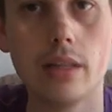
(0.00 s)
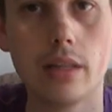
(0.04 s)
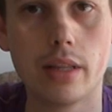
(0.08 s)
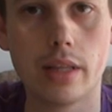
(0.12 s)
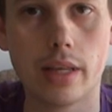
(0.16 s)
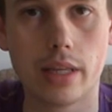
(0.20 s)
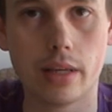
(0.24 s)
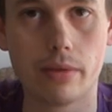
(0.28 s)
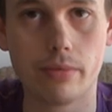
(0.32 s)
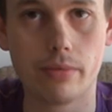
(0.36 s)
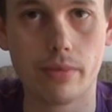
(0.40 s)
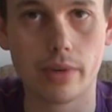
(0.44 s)

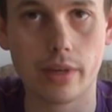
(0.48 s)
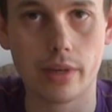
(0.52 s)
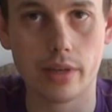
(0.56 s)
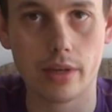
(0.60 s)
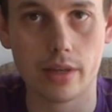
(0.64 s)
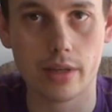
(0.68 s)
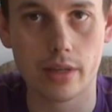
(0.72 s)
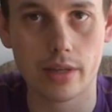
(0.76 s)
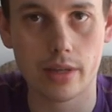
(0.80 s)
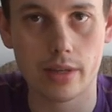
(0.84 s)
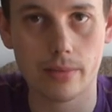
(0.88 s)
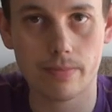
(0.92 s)
Then when
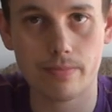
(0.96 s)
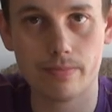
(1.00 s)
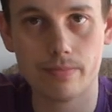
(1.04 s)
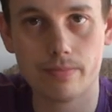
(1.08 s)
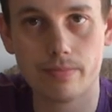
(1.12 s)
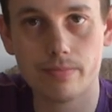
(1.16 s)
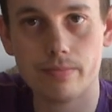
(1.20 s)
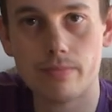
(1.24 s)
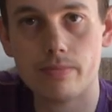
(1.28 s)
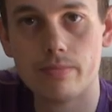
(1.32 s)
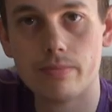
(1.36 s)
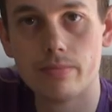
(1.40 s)
um,
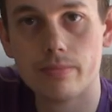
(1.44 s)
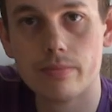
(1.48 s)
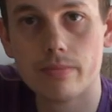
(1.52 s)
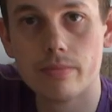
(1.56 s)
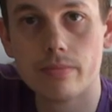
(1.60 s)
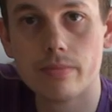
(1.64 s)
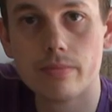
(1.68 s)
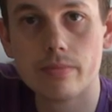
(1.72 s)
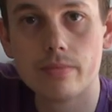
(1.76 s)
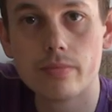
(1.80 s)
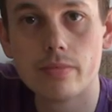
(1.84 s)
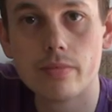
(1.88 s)

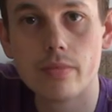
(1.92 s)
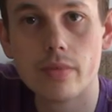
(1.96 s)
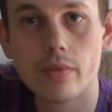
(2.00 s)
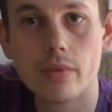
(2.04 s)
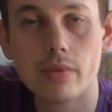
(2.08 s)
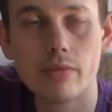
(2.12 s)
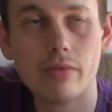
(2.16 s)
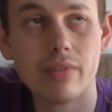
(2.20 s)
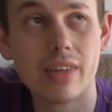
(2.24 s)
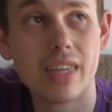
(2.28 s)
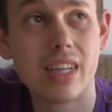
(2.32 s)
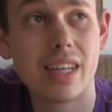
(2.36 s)

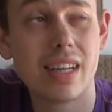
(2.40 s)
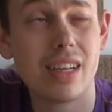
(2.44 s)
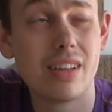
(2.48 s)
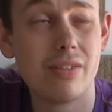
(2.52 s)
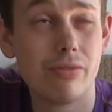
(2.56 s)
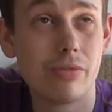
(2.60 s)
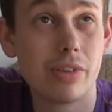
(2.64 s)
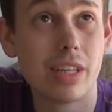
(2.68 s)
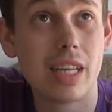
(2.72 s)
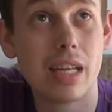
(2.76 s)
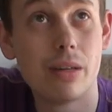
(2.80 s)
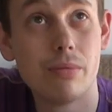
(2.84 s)
we
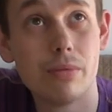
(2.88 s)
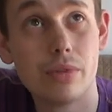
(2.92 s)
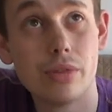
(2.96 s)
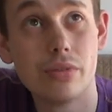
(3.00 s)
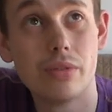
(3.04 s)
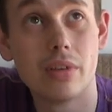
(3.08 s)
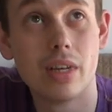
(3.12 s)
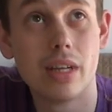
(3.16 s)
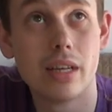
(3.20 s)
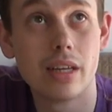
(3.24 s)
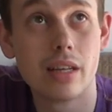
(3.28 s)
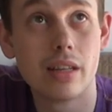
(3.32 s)
came to
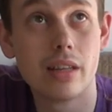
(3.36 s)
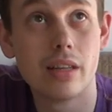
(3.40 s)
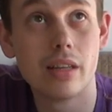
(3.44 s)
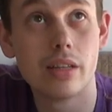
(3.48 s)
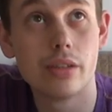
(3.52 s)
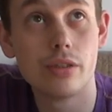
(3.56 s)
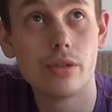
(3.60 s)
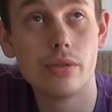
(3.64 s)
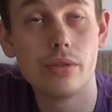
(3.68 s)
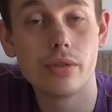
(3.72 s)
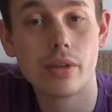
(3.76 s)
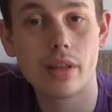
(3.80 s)
like the
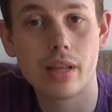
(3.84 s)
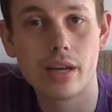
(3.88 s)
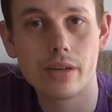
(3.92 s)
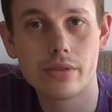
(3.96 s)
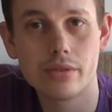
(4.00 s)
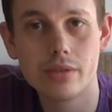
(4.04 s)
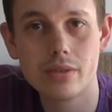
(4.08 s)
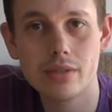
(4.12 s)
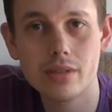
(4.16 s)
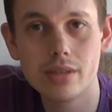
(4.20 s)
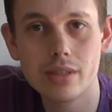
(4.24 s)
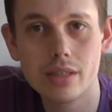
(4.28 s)
two
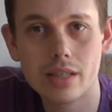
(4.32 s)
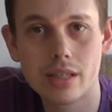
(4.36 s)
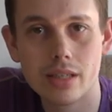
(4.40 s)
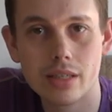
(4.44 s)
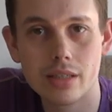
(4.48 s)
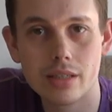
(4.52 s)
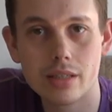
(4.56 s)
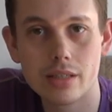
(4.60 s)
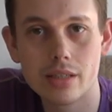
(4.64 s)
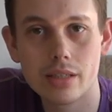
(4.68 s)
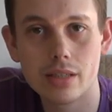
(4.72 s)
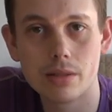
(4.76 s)
thousands
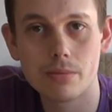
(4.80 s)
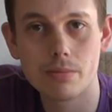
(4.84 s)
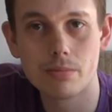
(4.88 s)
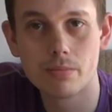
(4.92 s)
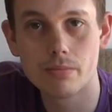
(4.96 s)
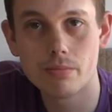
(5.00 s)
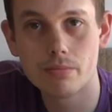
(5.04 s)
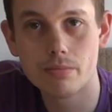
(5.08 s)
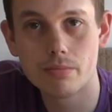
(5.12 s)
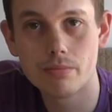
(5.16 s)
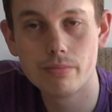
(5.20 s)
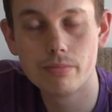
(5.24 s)
and
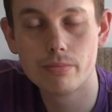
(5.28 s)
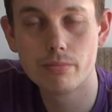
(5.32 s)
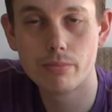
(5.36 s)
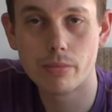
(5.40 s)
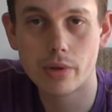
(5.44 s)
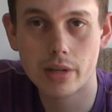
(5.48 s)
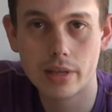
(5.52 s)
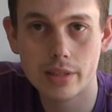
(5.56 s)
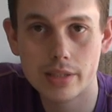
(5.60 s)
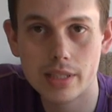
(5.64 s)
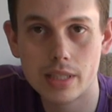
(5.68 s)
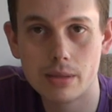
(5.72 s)
some
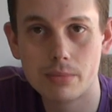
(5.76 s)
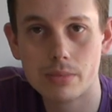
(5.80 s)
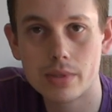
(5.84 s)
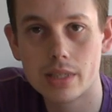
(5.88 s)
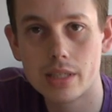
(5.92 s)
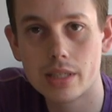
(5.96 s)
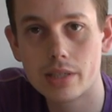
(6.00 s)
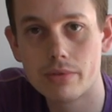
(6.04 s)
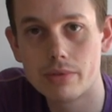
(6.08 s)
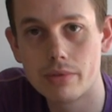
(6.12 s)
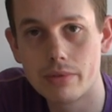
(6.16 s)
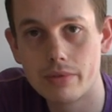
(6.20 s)
model team
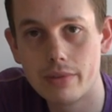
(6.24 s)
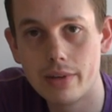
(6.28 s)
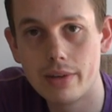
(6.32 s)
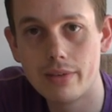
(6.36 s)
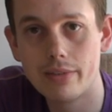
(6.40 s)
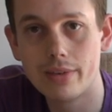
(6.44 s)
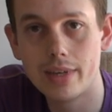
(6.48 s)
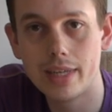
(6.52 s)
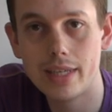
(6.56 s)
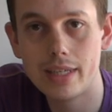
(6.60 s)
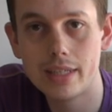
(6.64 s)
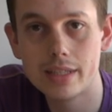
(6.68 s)
sets were
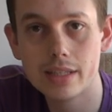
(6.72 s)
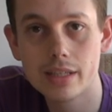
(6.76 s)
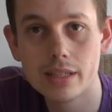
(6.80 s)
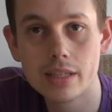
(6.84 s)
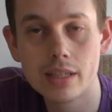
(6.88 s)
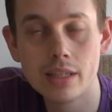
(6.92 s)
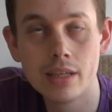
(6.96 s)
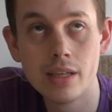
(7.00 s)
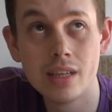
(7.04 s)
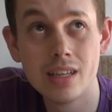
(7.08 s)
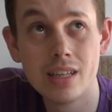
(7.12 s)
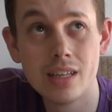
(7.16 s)
re-released,
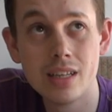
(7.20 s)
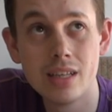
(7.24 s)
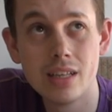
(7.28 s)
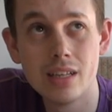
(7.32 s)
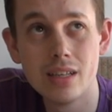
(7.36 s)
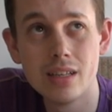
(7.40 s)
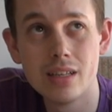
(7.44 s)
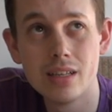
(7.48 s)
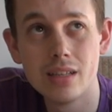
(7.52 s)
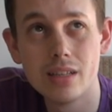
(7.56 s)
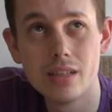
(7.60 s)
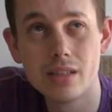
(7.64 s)

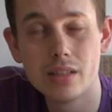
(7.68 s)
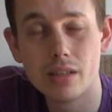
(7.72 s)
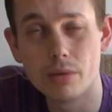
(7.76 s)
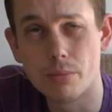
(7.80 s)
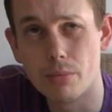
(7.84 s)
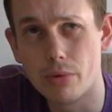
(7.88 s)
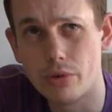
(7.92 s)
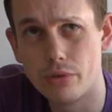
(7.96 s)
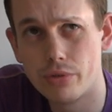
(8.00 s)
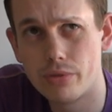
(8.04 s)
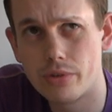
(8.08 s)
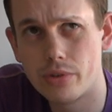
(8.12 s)
the
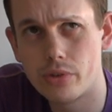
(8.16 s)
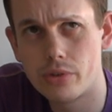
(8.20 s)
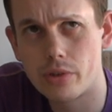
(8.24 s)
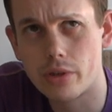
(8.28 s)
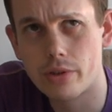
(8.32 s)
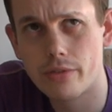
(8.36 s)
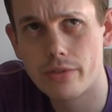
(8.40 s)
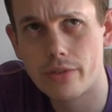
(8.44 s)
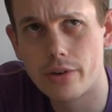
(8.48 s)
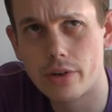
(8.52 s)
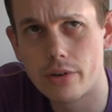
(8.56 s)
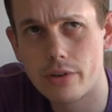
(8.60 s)
Blue
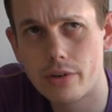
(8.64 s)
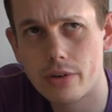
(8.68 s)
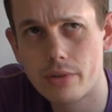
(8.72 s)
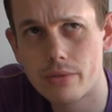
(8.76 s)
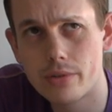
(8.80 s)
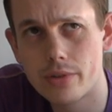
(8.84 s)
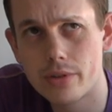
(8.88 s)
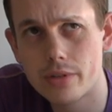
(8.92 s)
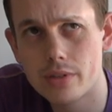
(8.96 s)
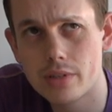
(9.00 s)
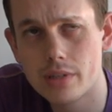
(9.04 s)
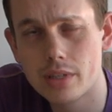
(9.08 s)
Fury
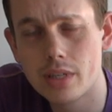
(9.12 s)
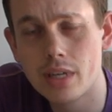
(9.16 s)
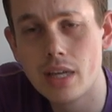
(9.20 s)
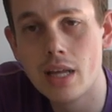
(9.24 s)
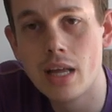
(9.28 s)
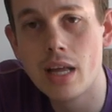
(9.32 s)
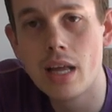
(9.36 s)
was,